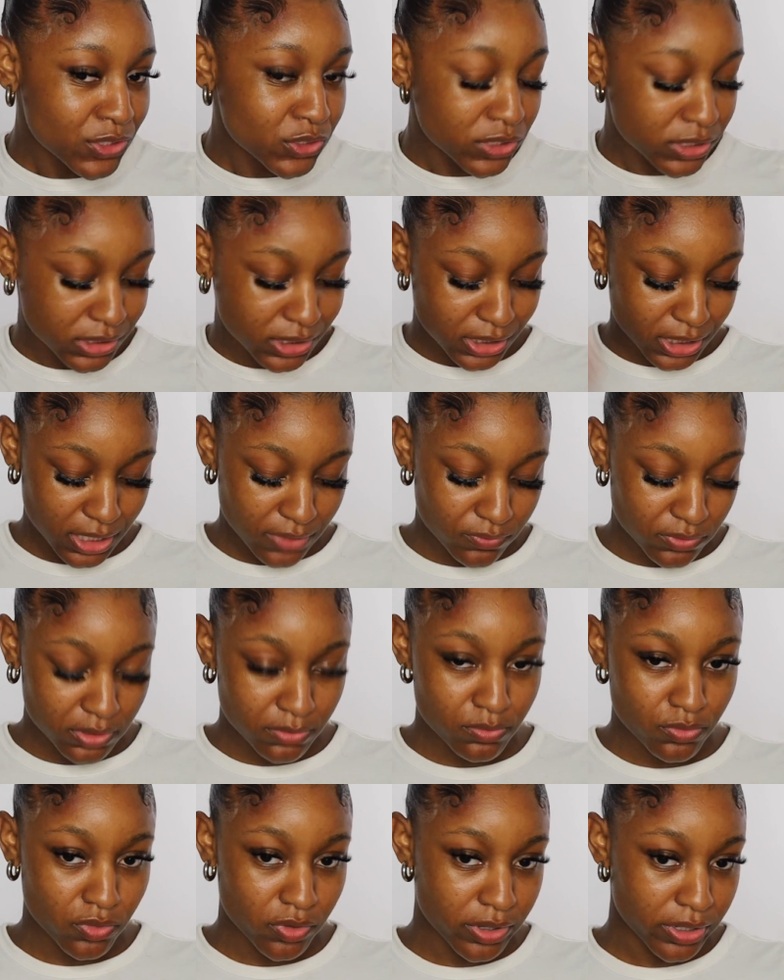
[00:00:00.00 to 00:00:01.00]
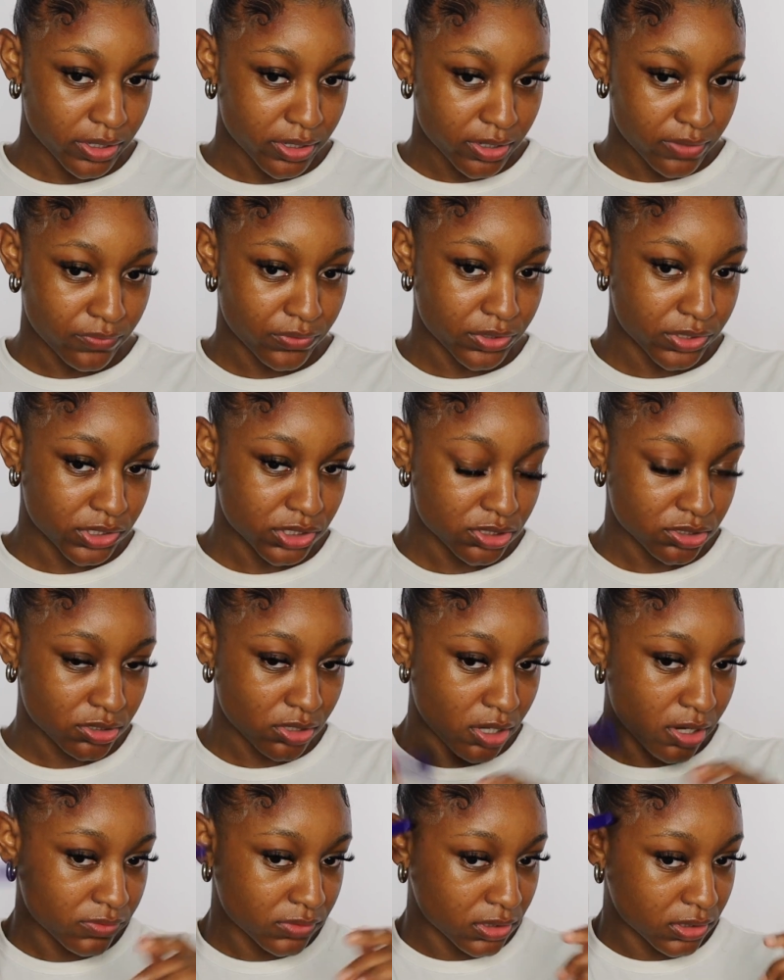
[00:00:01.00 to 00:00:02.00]
just to give them more of a
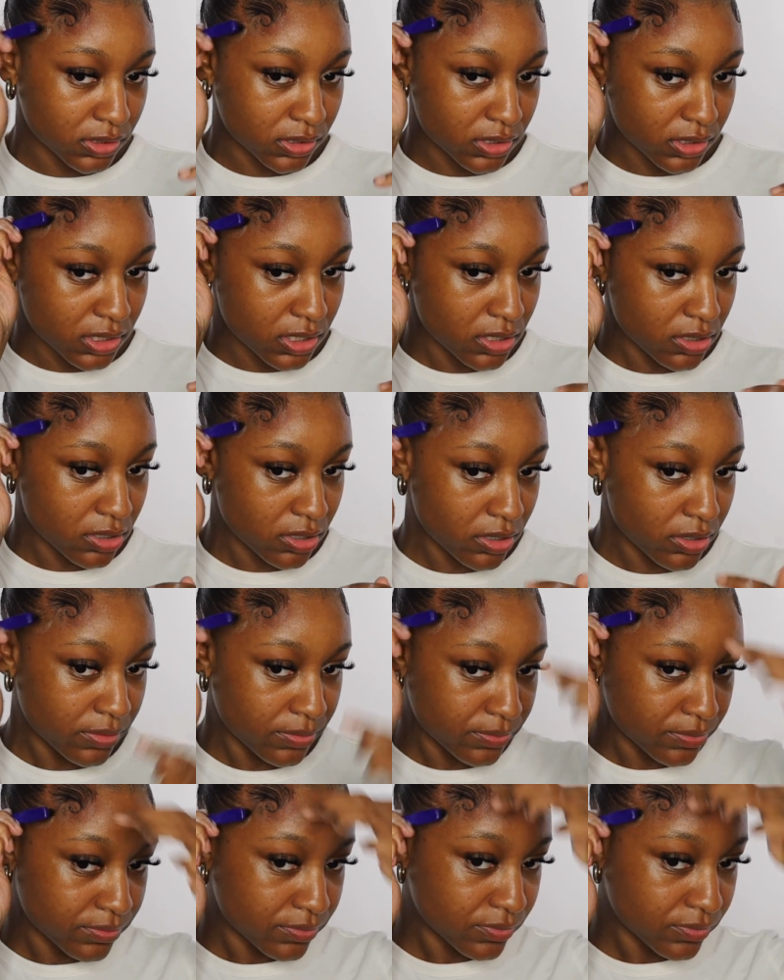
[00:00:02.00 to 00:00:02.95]
soft look here.